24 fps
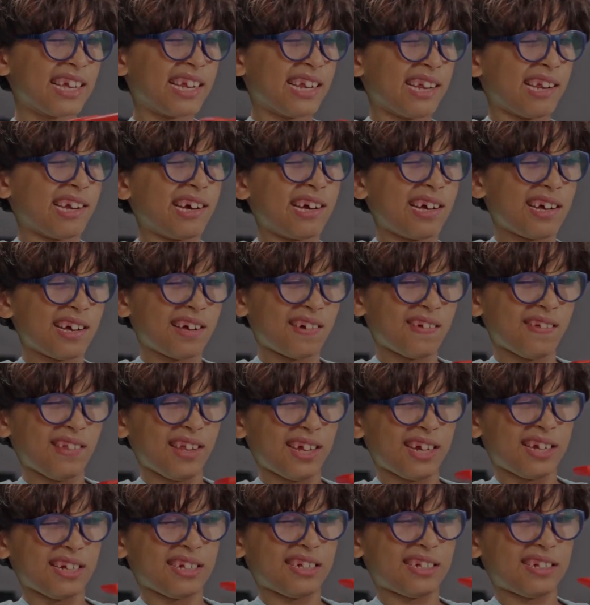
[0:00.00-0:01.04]
now
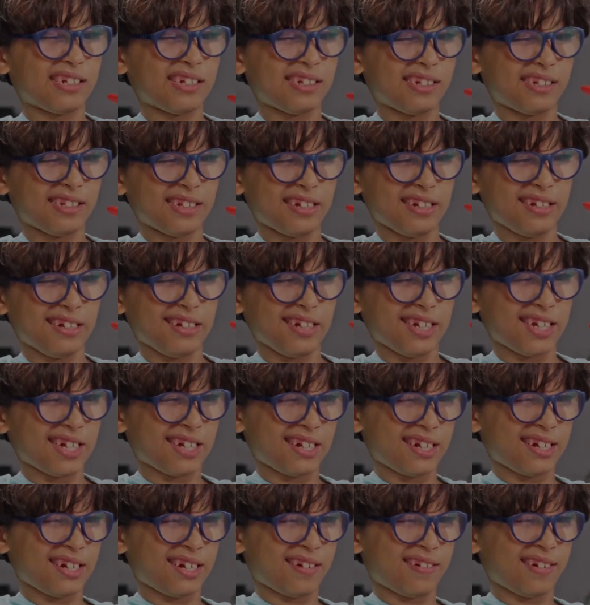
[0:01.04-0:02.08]
let's steady,
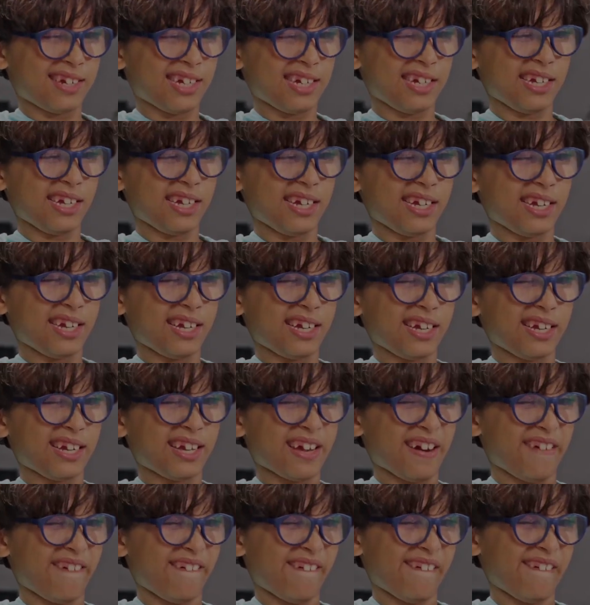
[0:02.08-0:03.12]
ready,
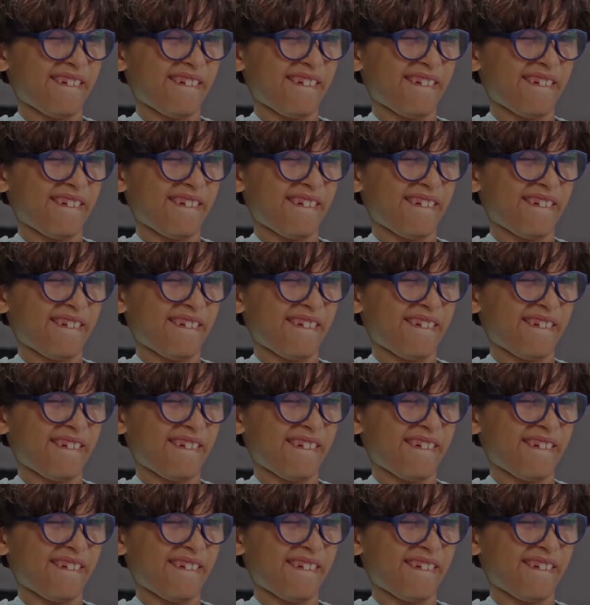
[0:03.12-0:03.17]
go.